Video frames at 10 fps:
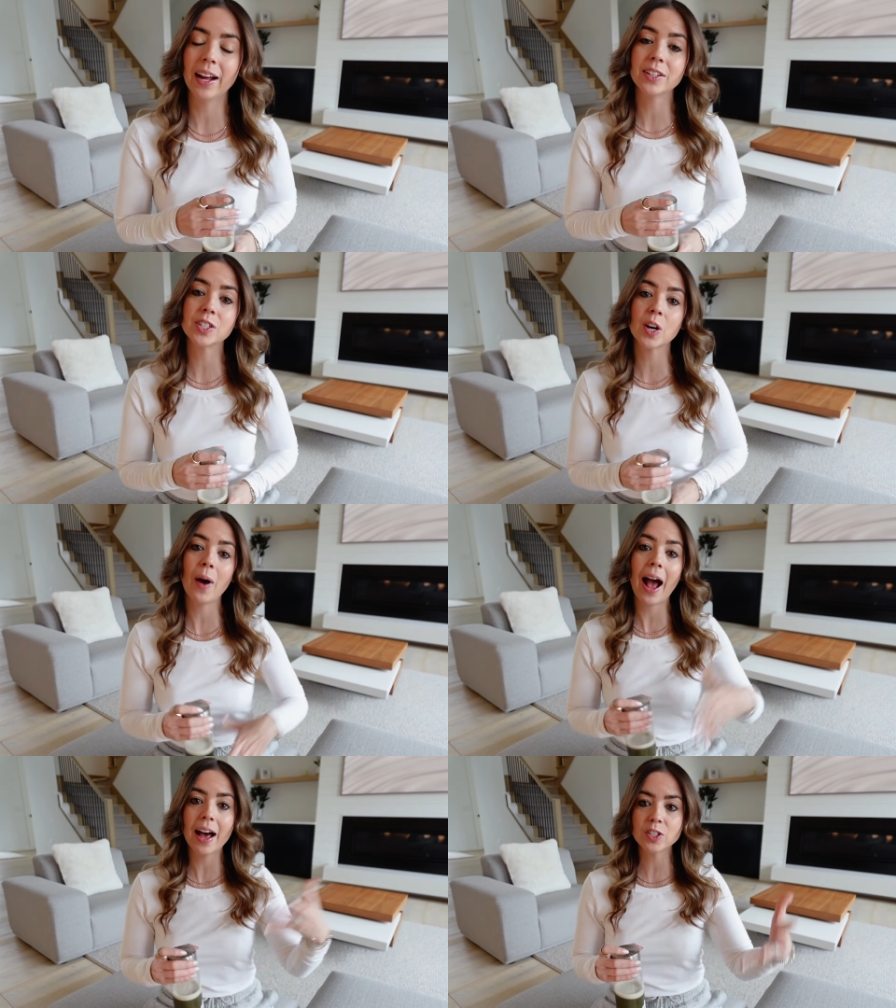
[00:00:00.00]
And so
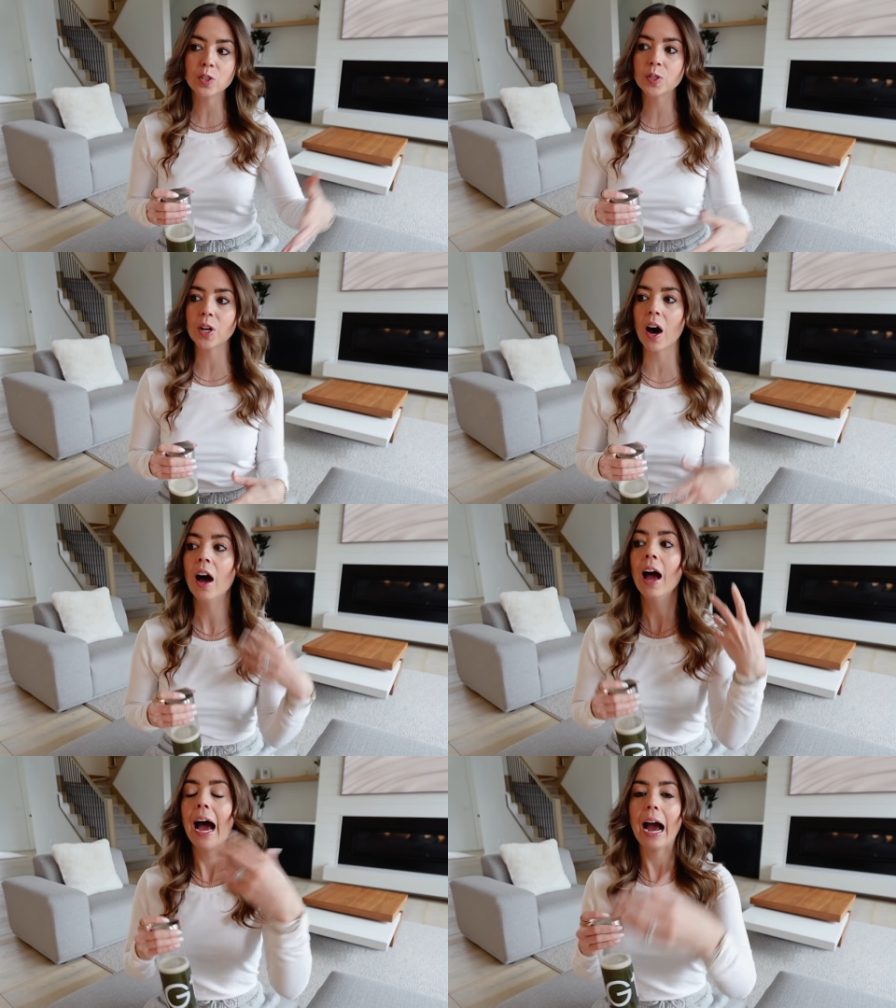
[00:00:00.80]
as you saw,
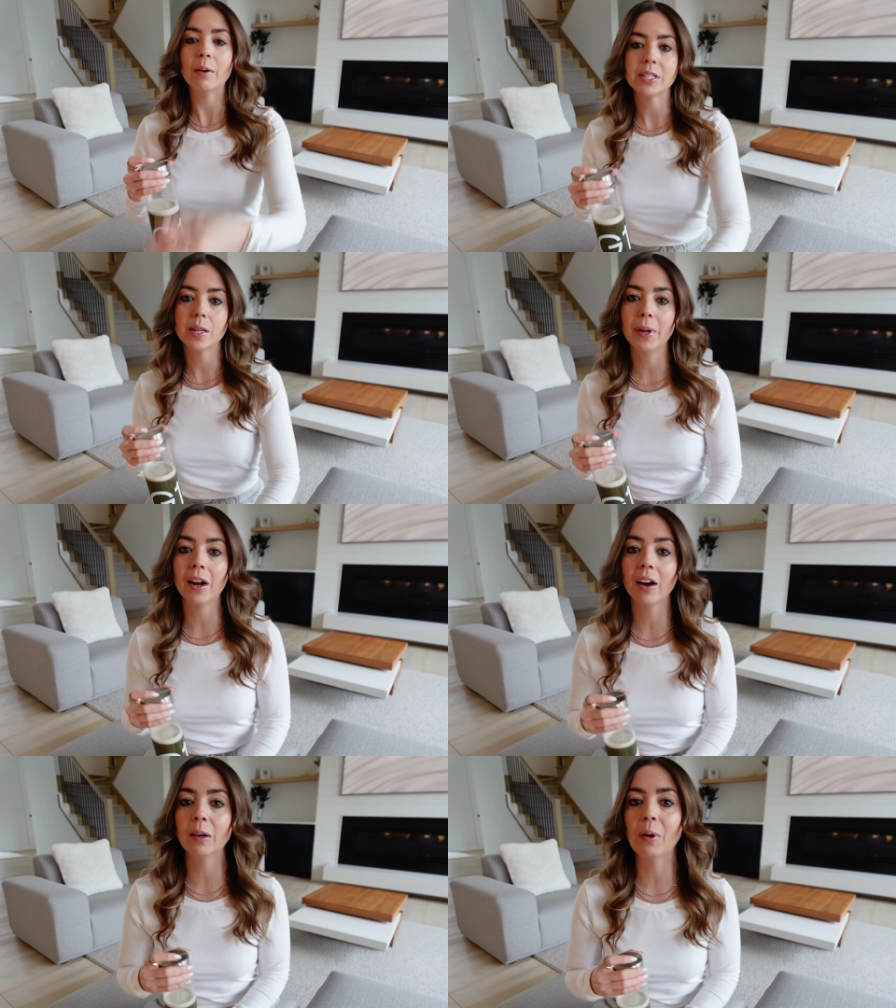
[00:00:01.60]
I was sipping
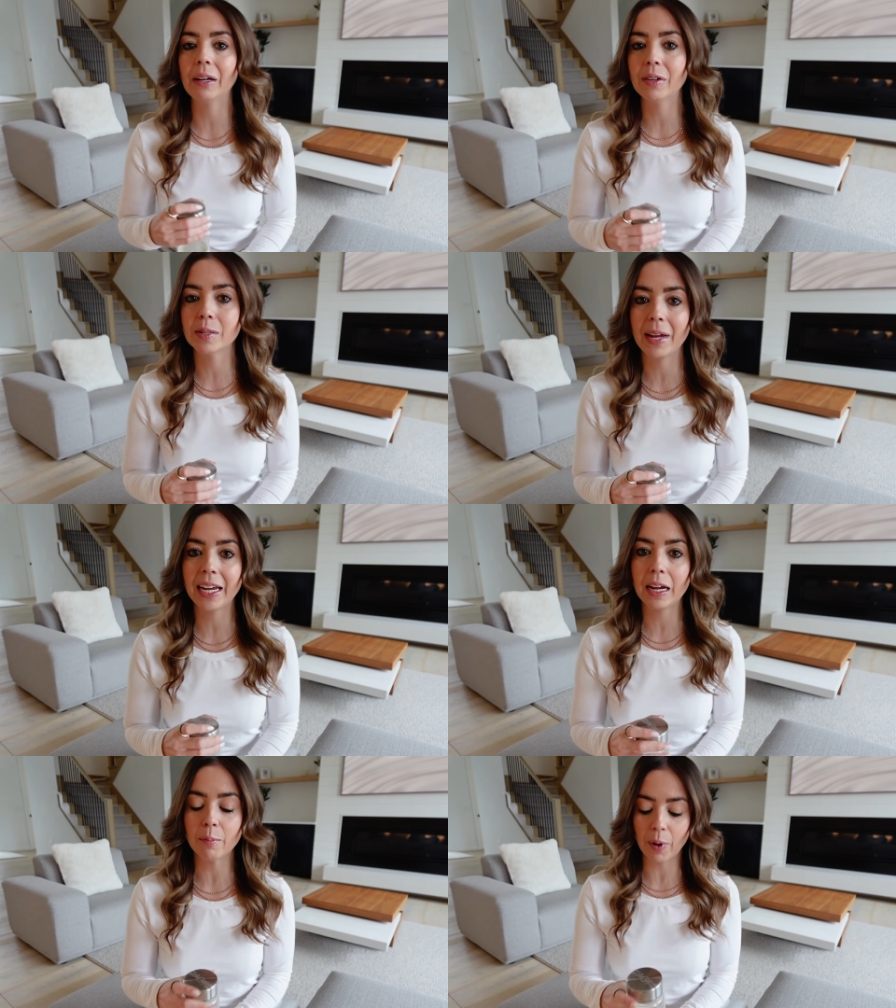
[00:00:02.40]
on it while I was
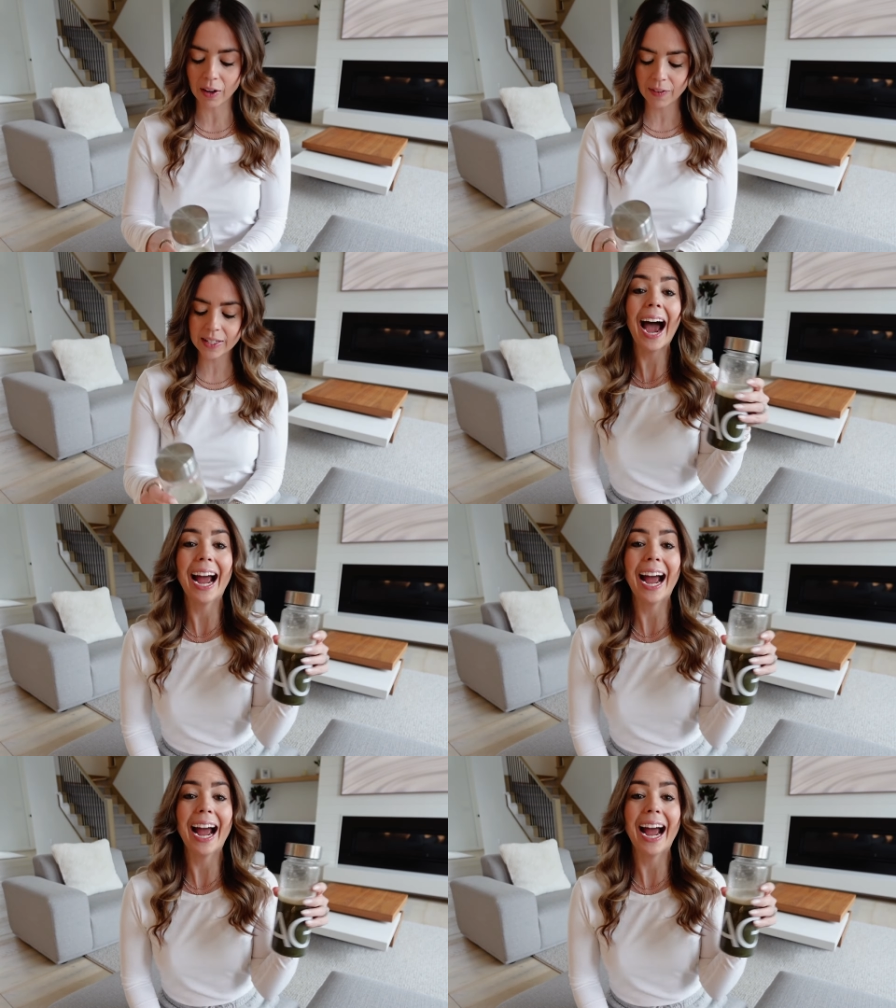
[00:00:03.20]
making breakfast.